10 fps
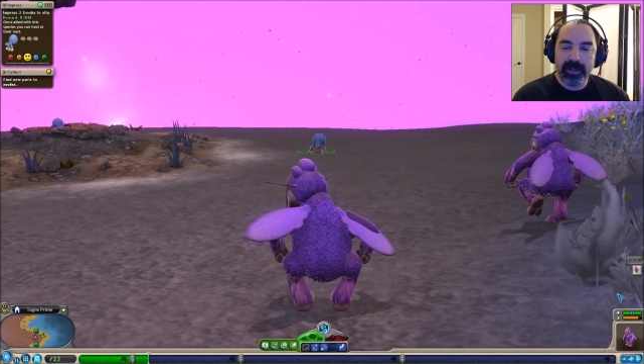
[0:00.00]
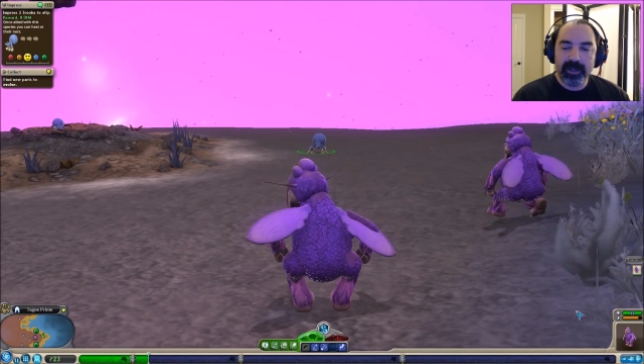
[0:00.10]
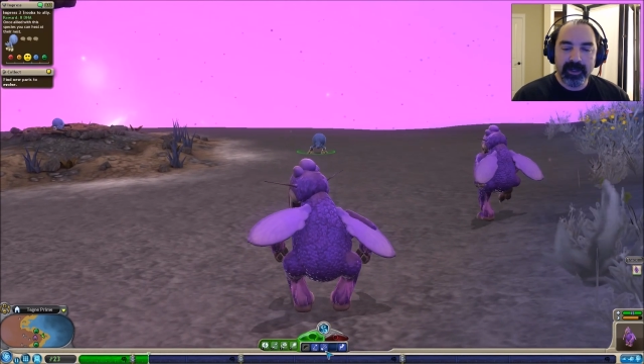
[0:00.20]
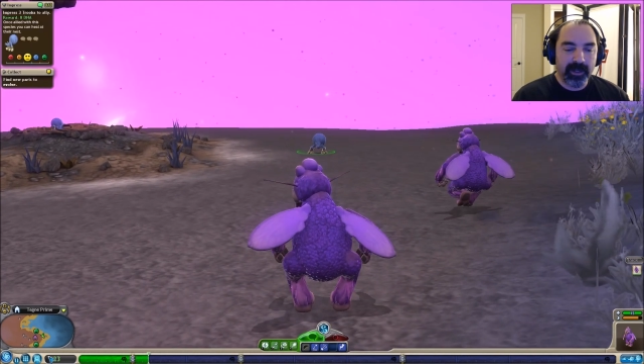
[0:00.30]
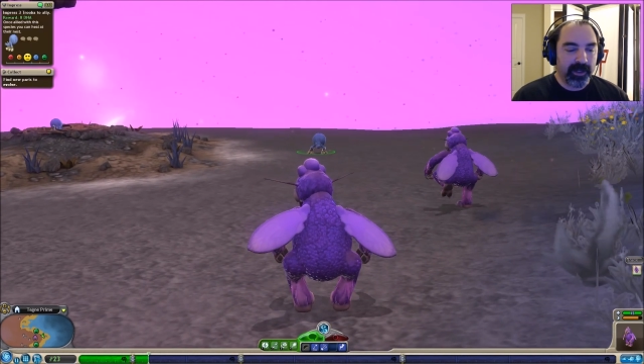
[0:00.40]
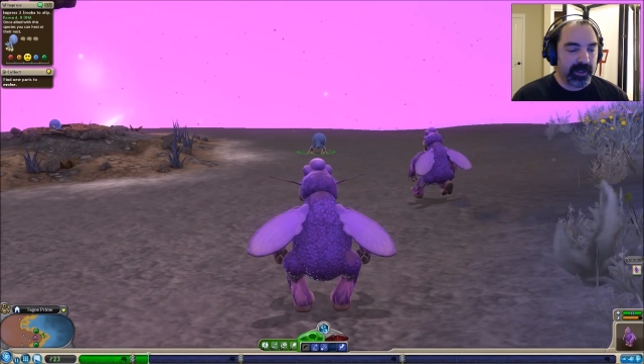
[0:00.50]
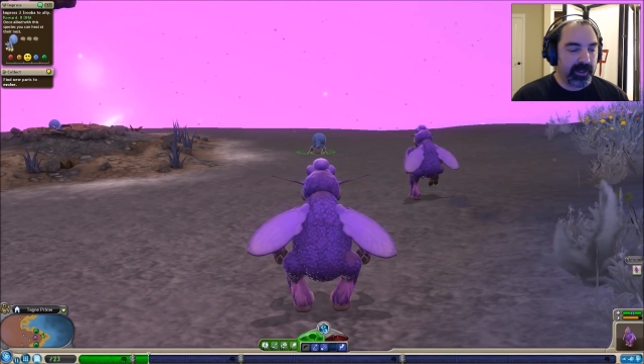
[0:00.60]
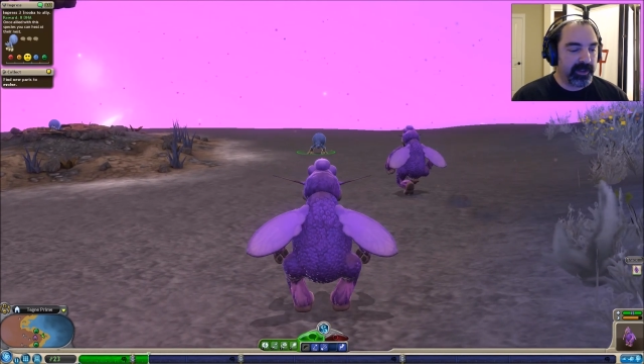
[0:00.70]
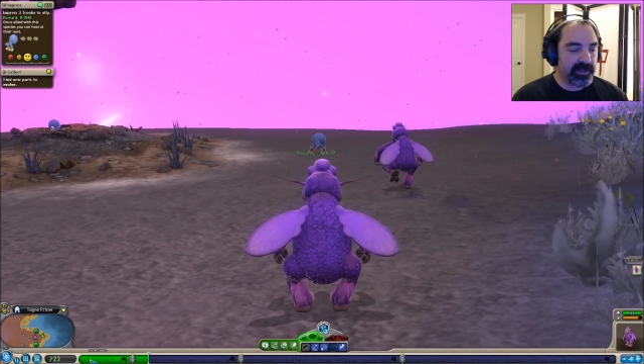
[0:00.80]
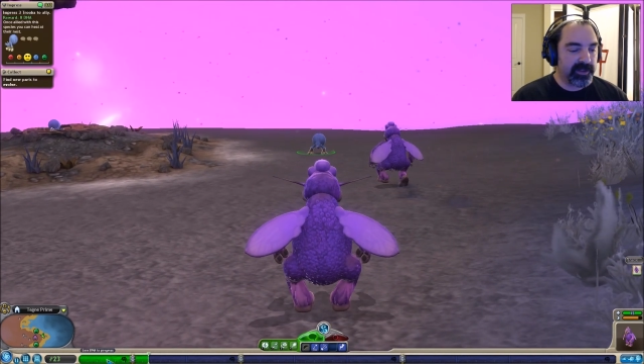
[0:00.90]

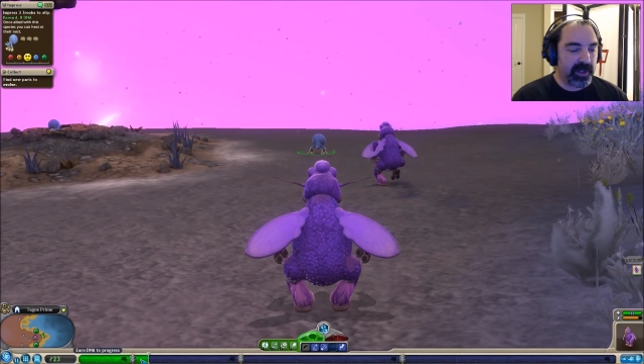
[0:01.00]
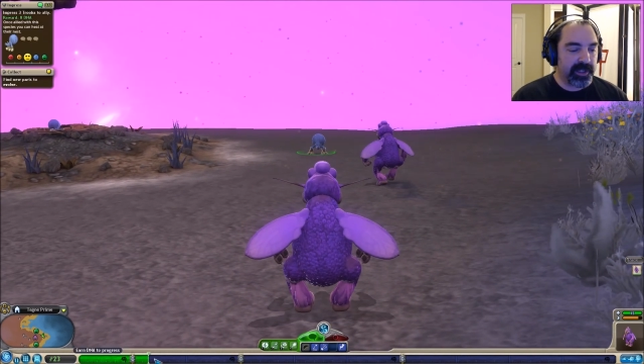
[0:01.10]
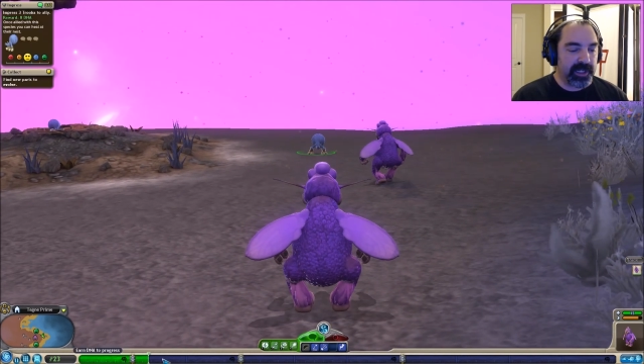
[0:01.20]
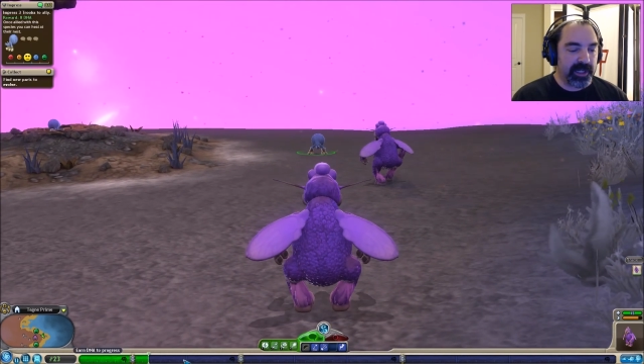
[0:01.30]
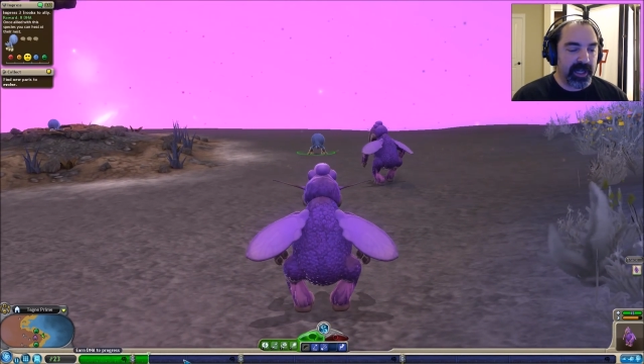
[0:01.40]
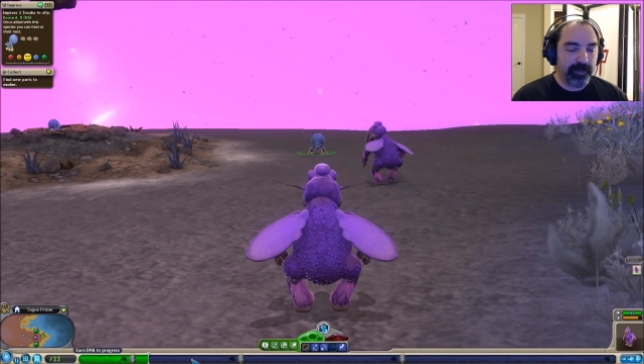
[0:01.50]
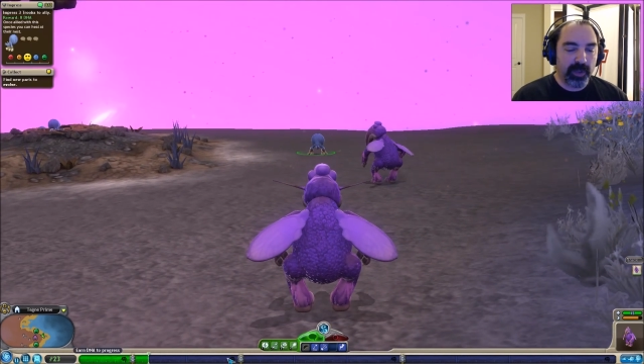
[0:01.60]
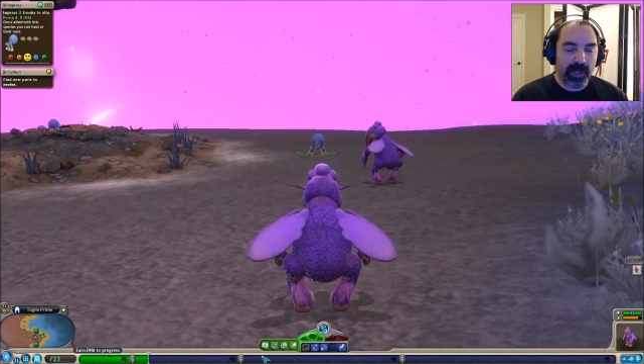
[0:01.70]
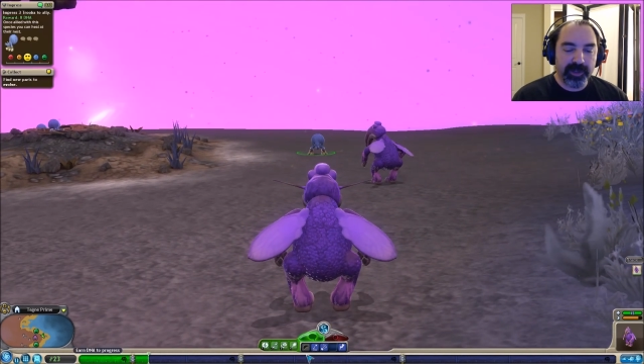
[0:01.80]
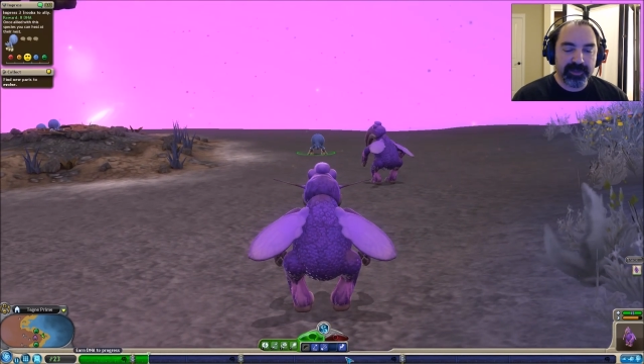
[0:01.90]
And this is our DNA
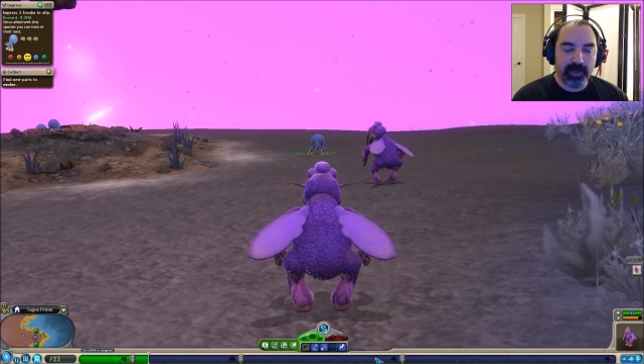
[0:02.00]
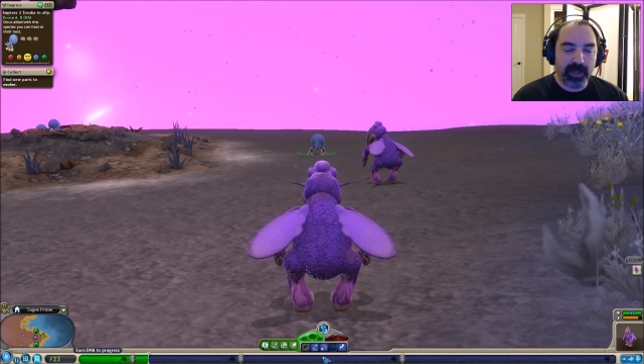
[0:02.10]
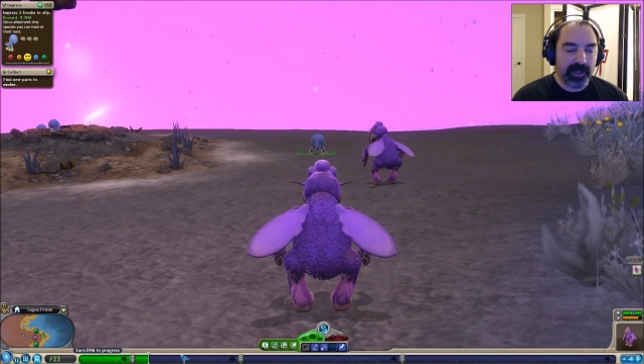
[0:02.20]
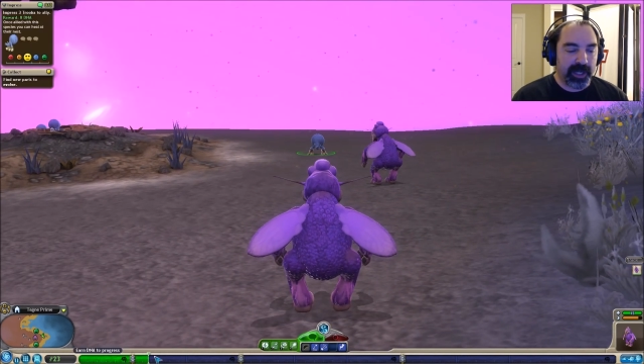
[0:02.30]
progress bar.